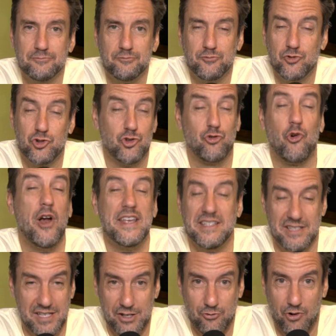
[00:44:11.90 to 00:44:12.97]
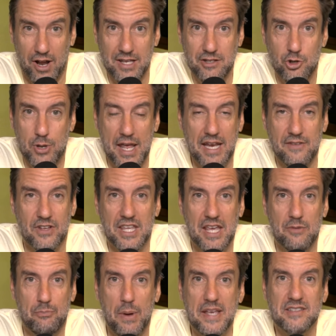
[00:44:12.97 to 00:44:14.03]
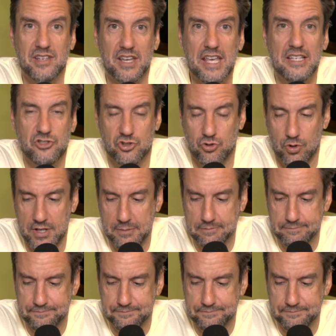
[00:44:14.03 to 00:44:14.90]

It's crazy, right? You can't even get basic history.